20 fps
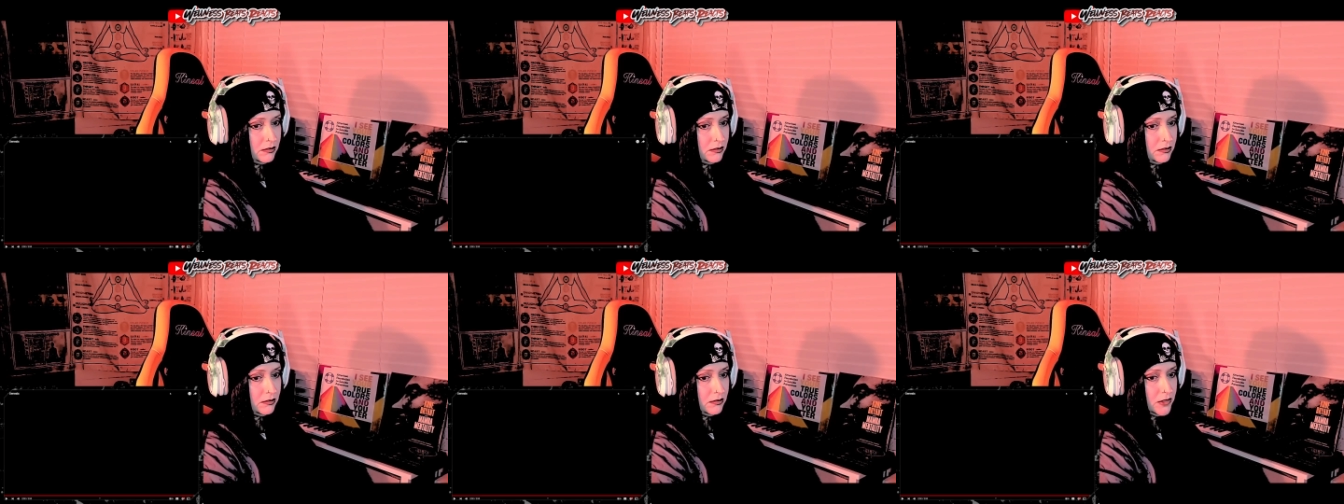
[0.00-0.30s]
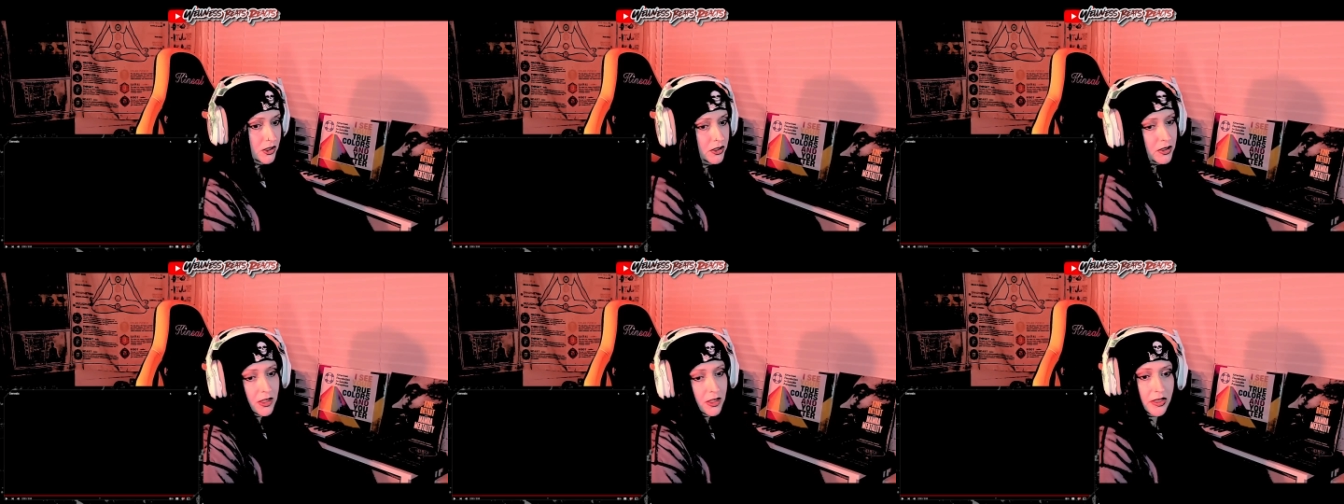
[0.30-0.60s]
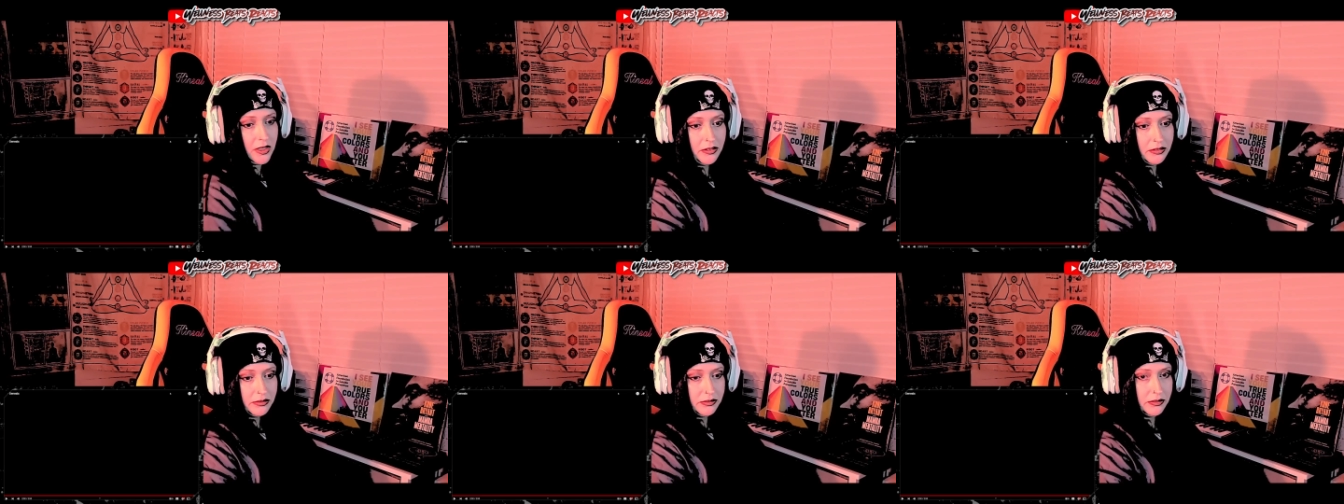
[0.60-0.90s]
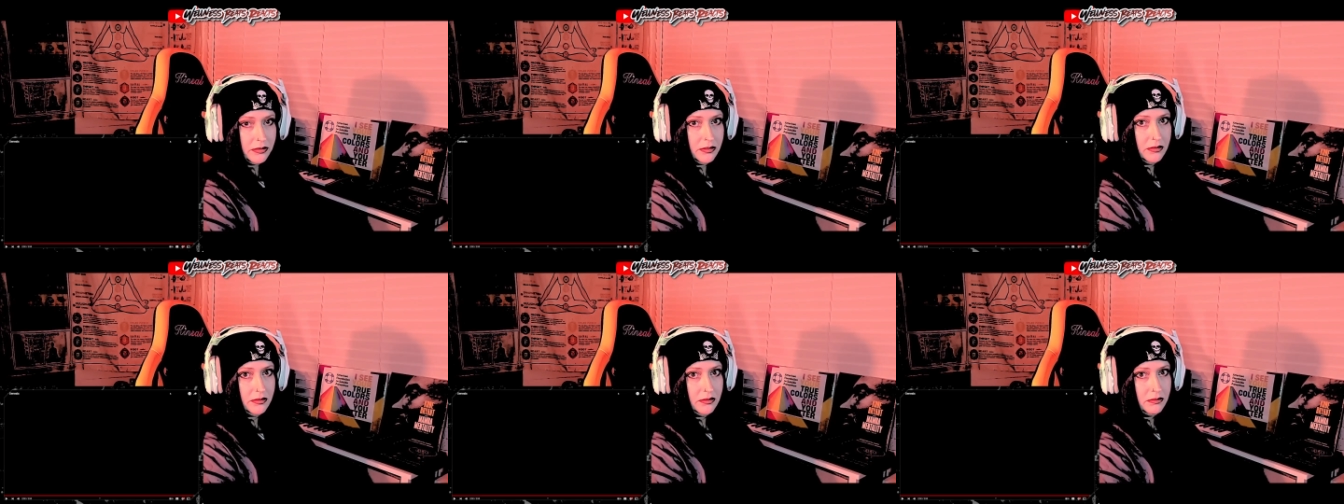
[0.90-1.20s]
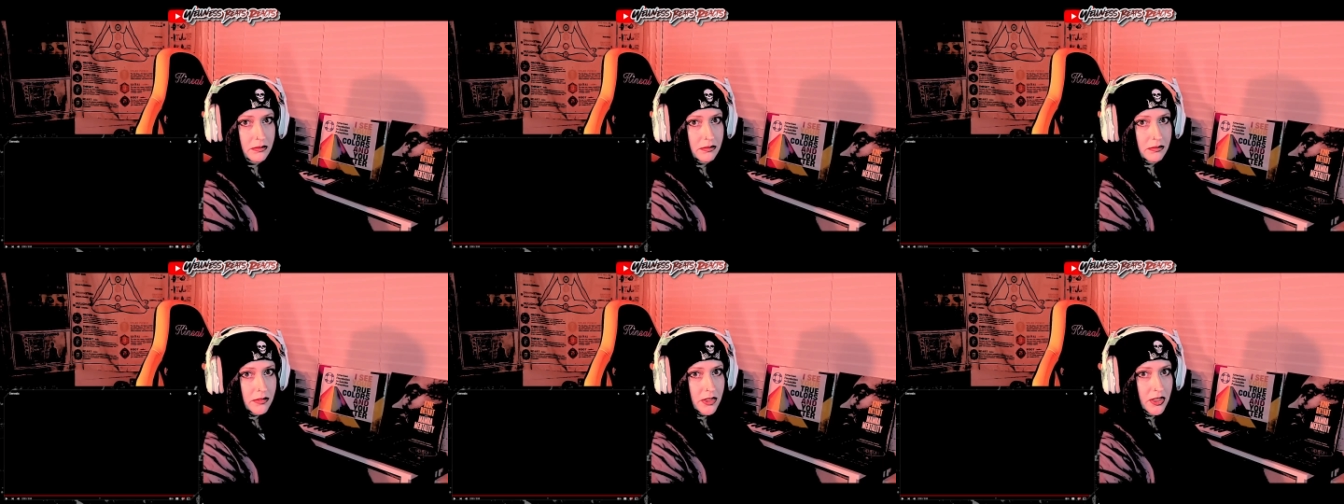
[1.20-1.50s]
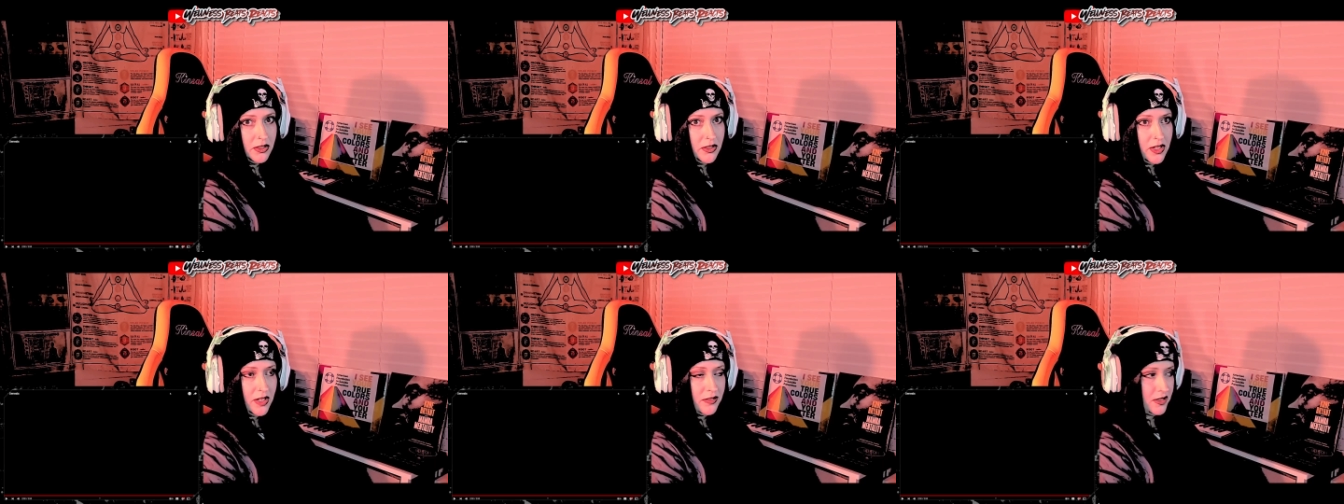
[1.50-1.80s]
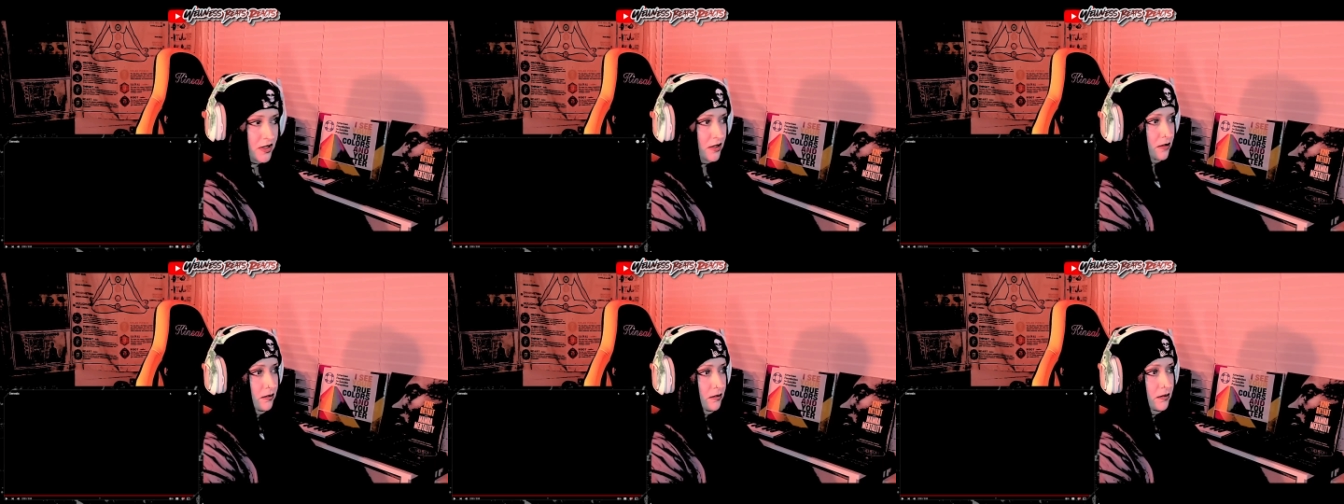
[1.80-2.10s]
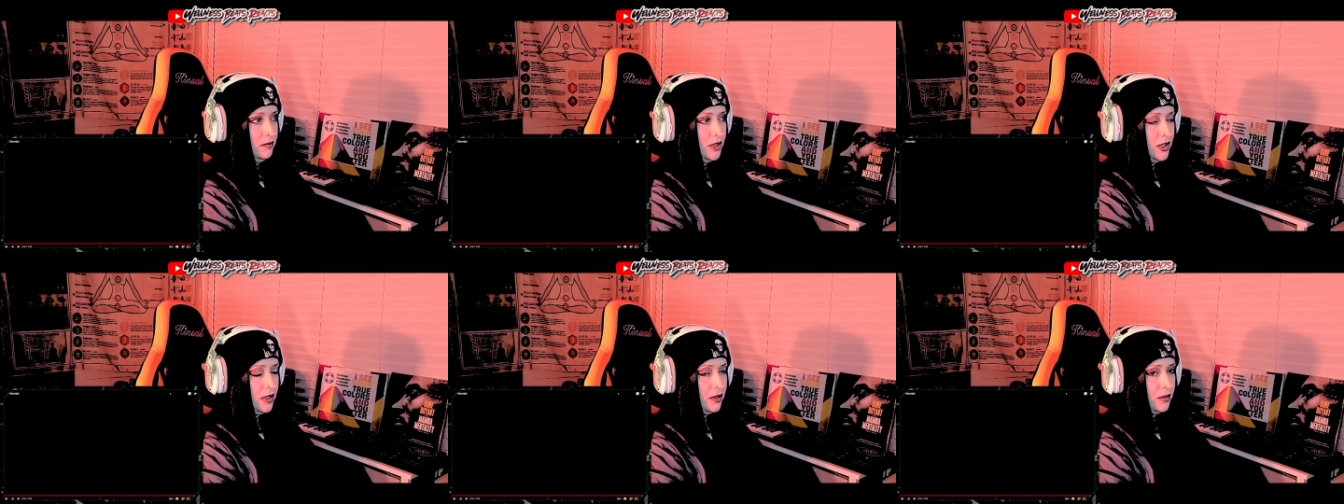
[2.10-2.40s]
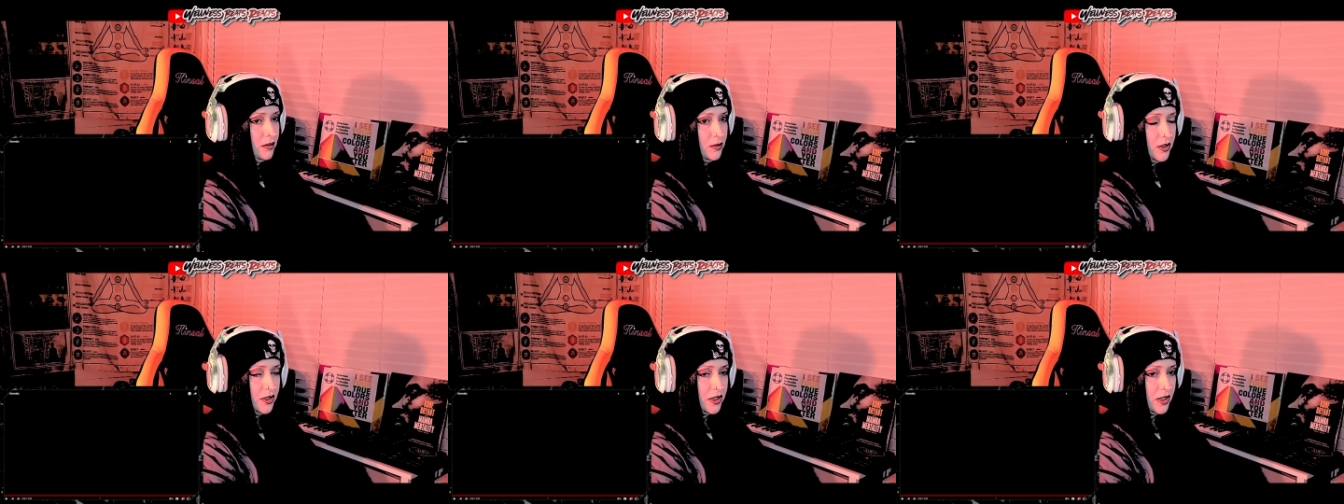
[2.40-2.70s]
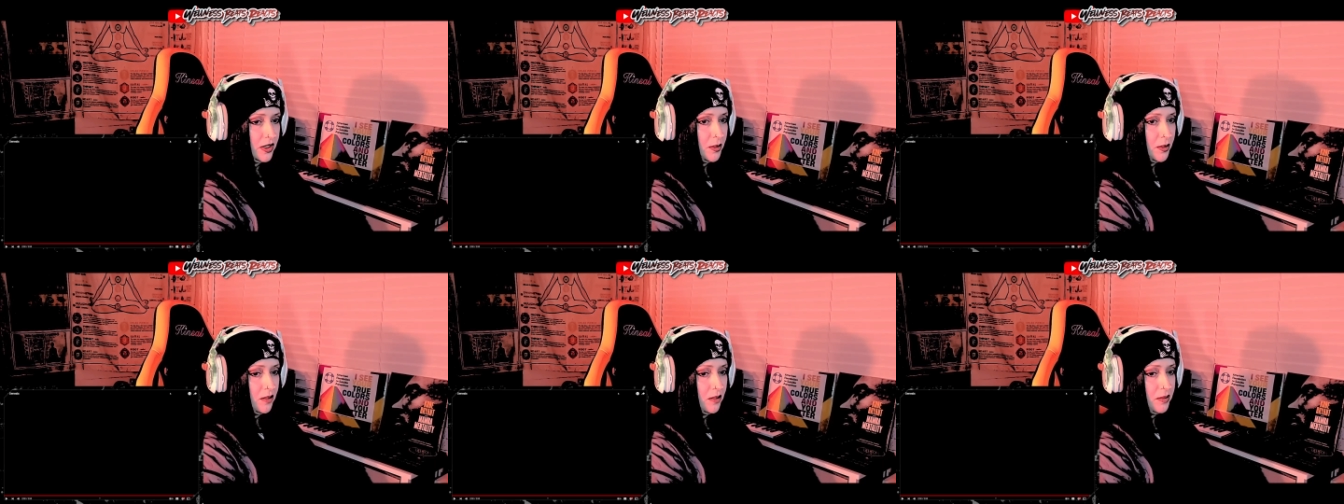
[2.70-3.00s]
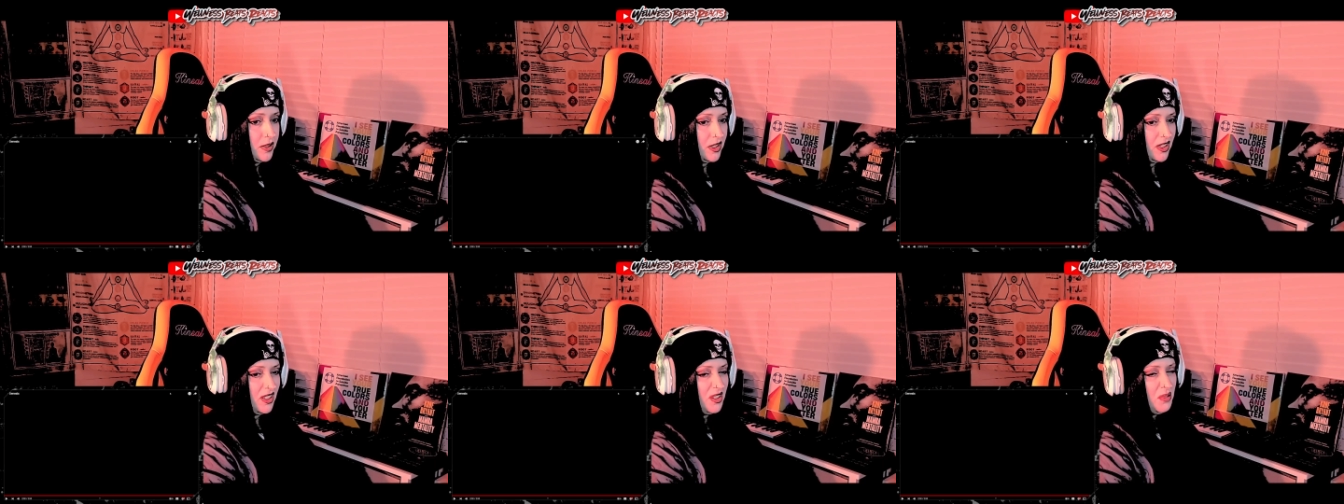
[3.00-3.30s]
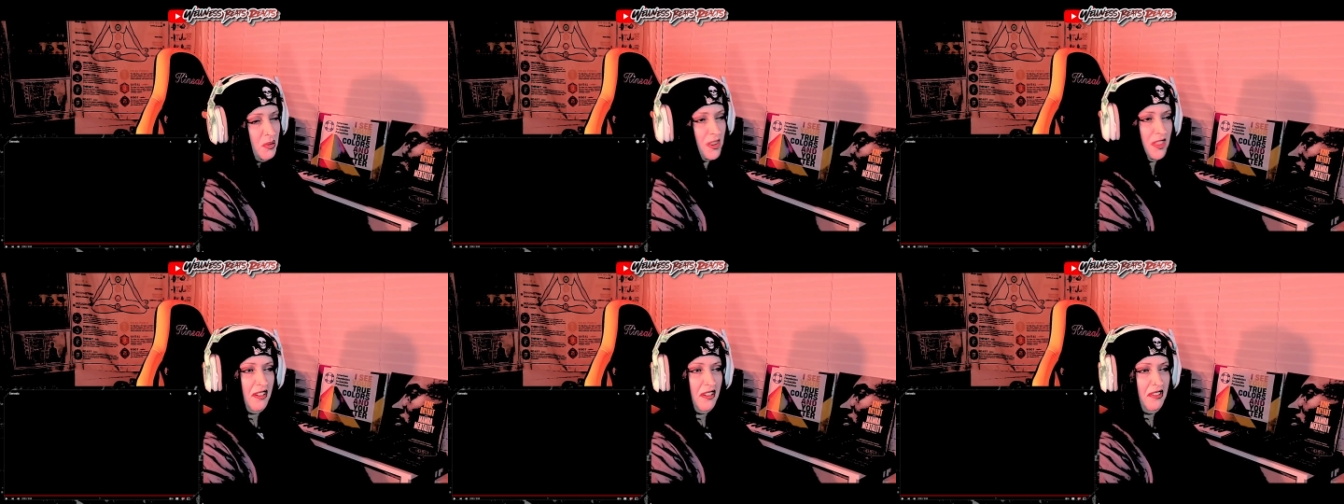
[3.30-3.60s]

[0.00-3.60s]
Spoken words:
You're good enough. You don't have to, you know, look in the mirror and be like, you were the